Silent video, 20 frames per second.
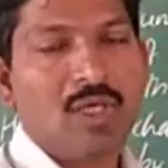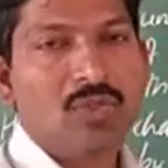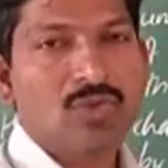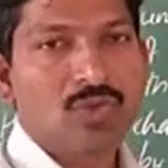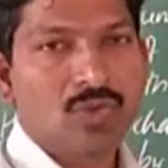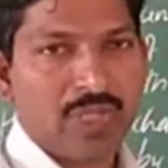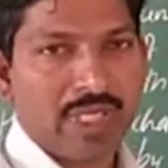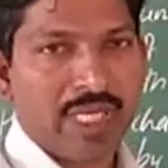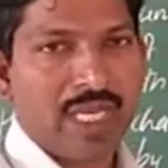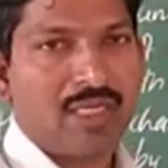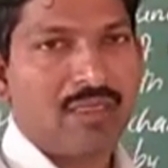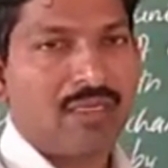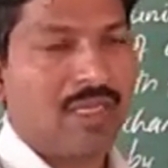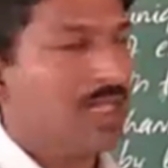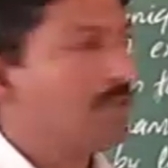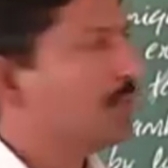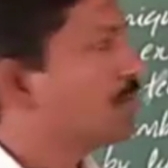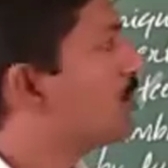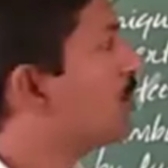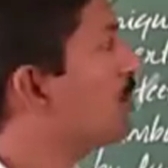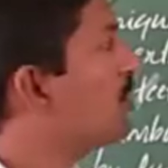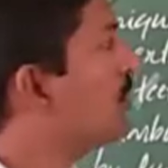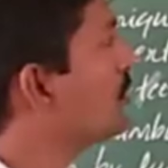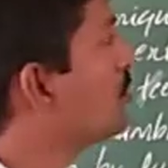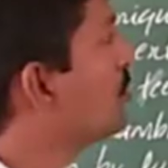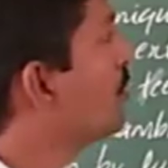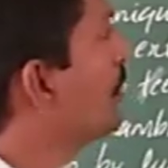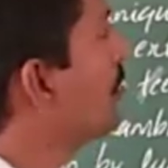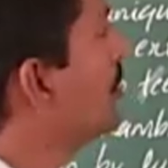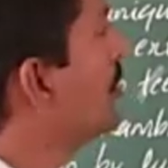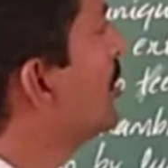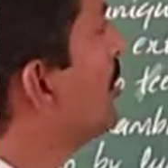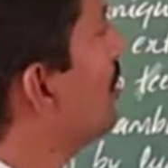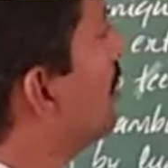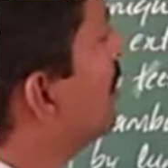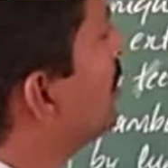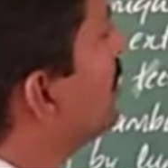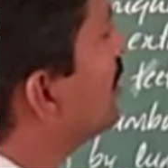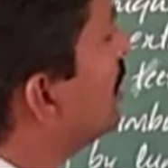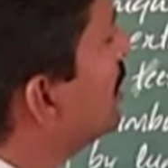So, they can help to swim,
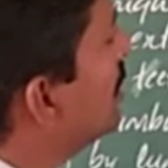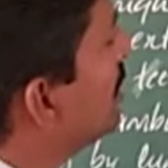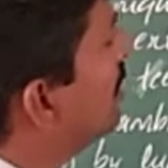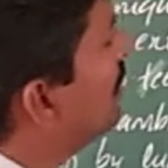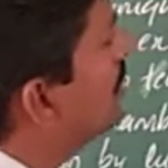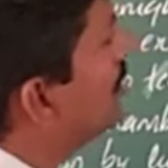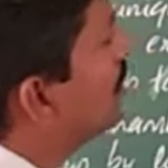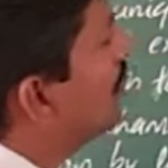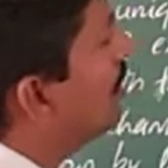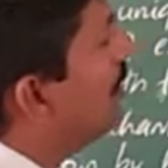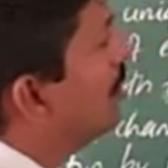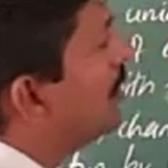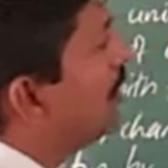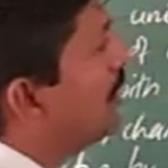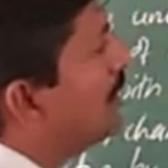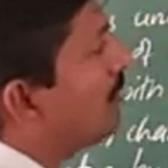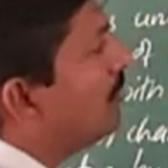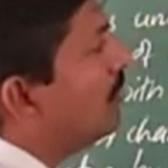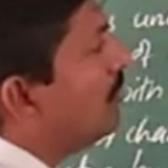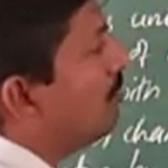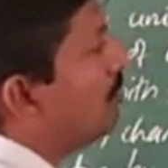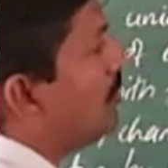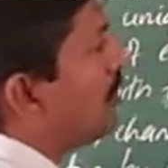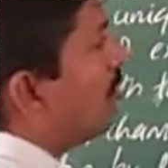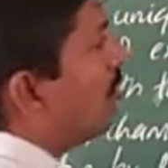right, and even for